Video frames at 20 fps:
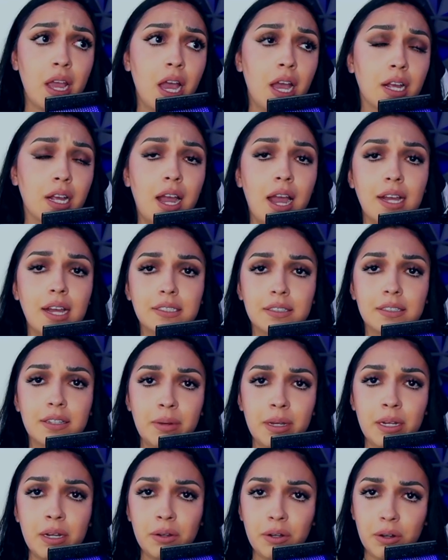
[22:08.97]
guys,
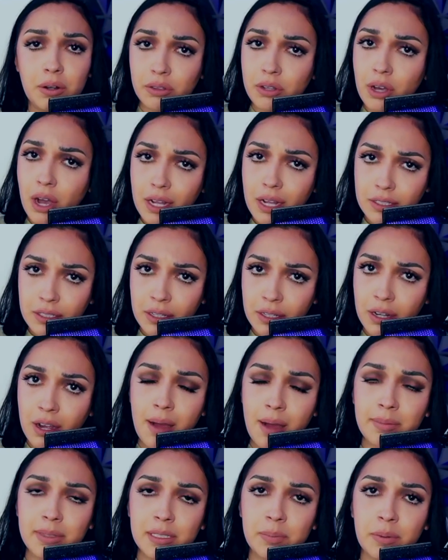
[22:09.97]
let me know your thoughts in the
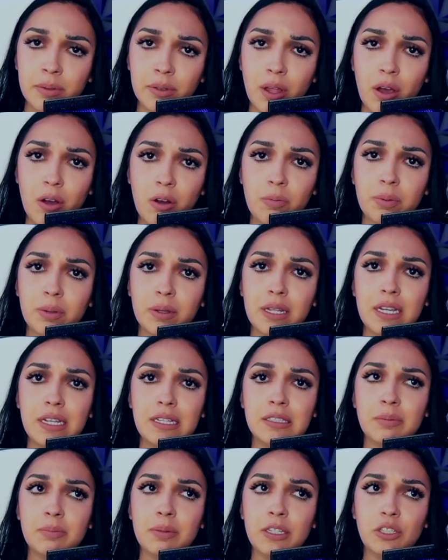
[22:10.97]
comments below.
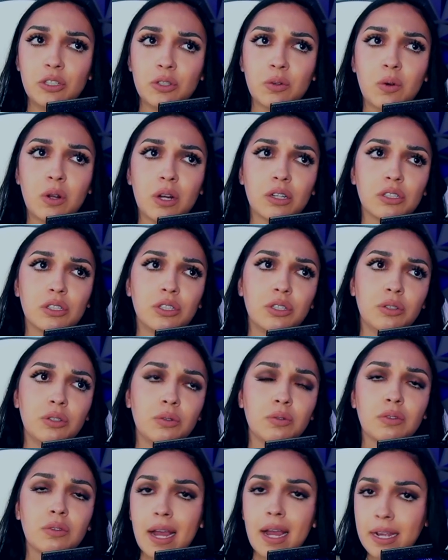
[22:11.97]
Please be sure
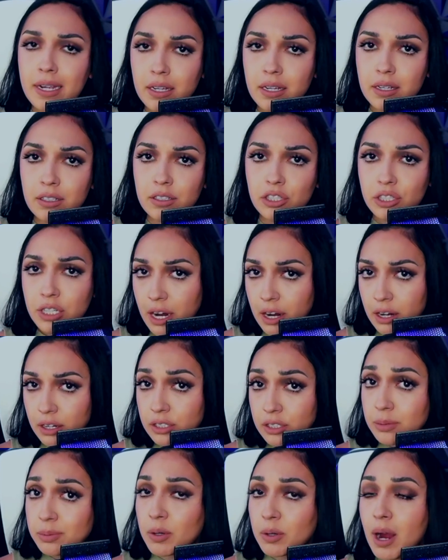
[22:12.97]
to like,
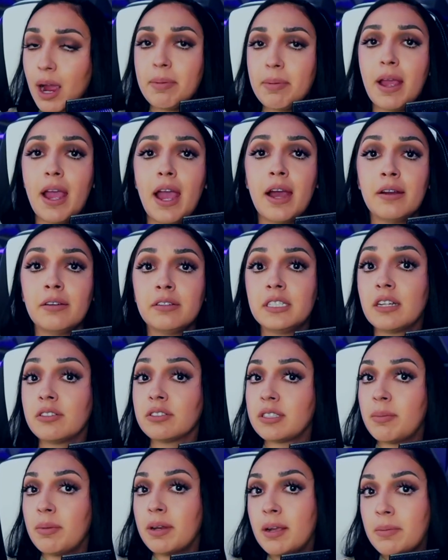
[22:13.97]
share, subscribe, and tell
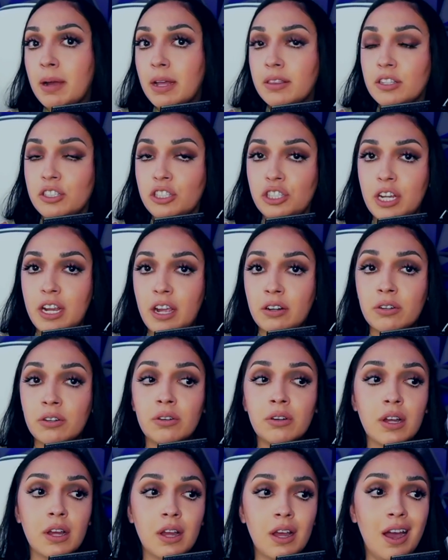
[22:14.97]
somebody about this
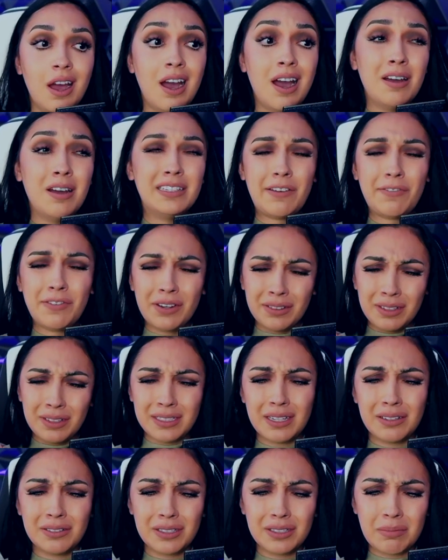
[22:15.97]
channel.
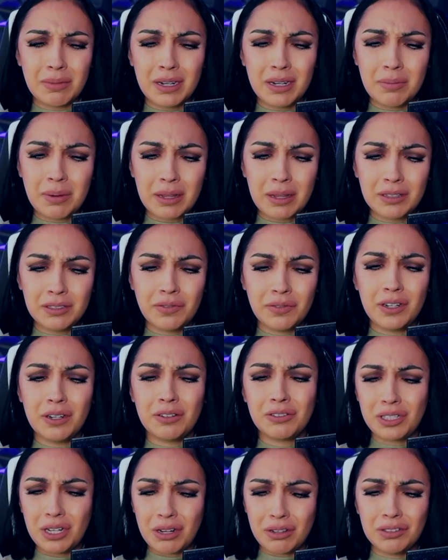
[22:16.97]
Definitely tell somebody about this
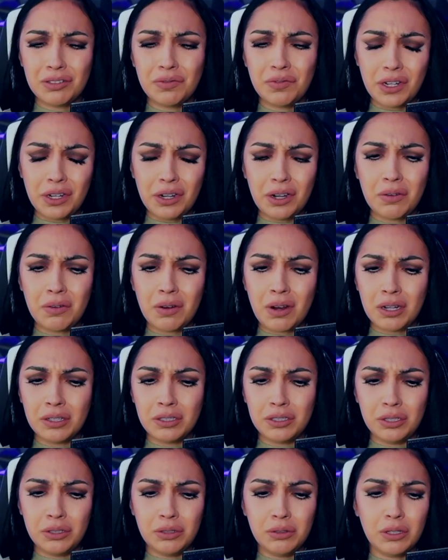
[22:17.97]
video. Share this video
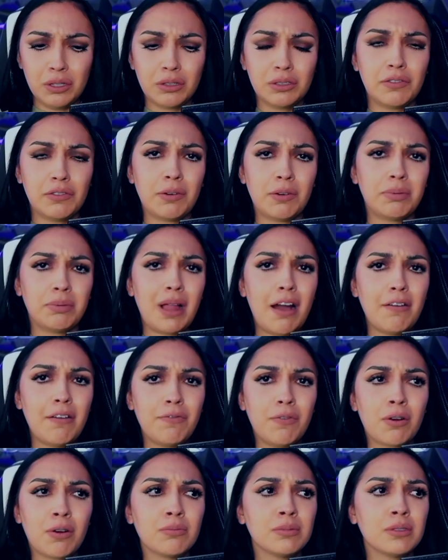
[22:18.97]
onto your different
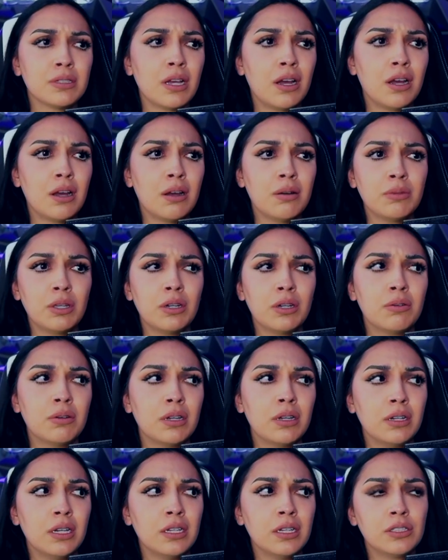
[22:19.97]
platforms, you know,
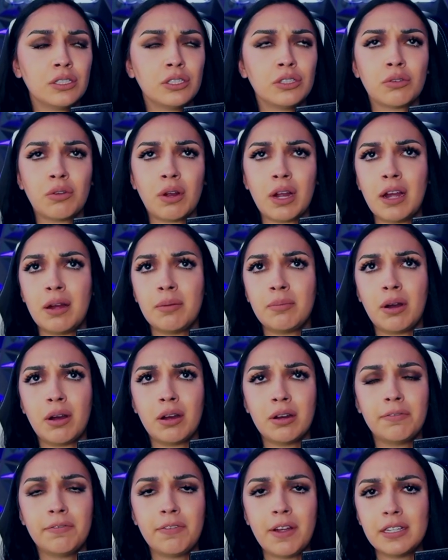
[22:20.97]
in Instagram,
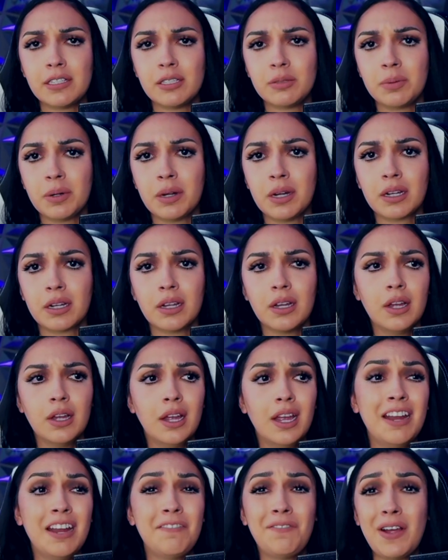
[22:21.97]
on Facebook,
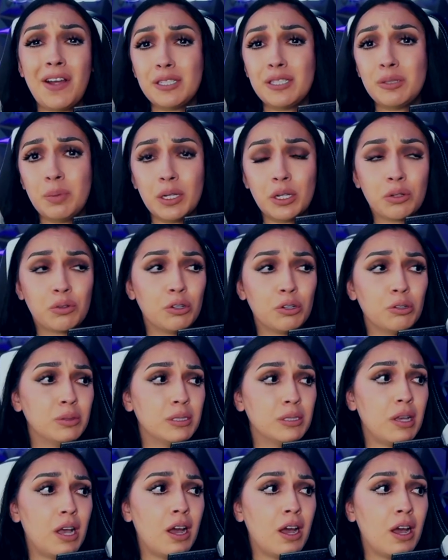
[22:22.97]
in Facebook groups,